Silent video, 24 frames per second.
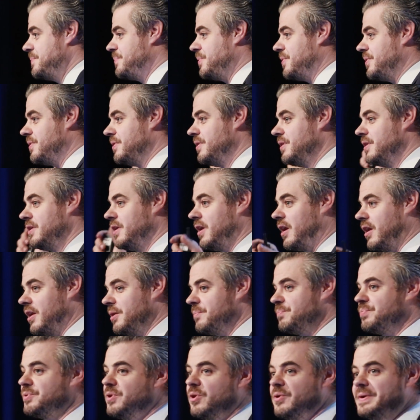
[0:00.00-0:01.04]
people are
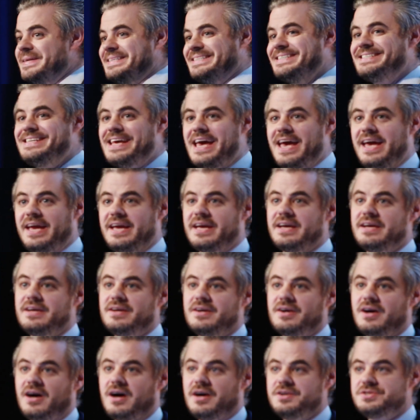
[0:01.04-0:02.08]
employed today
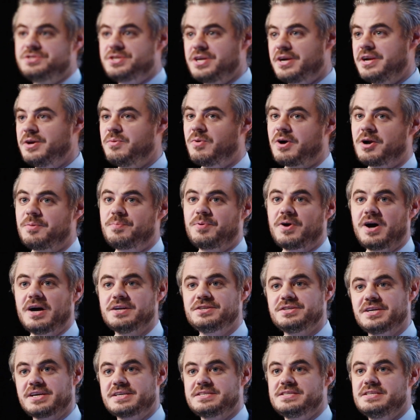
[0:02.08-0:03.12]
on charity water
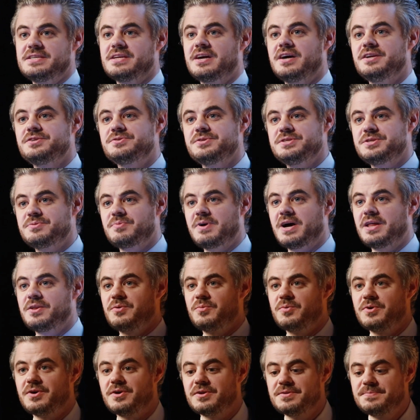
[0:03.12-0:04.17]
projects in countries around
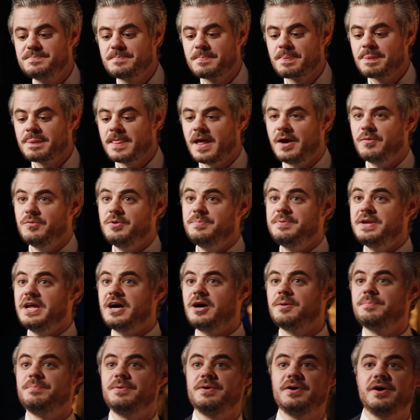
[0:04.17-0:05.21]
the world. And we've been to
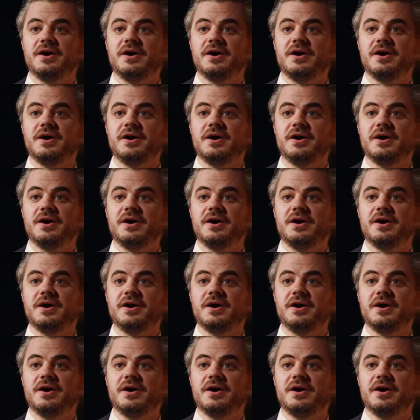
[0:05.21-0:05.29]
help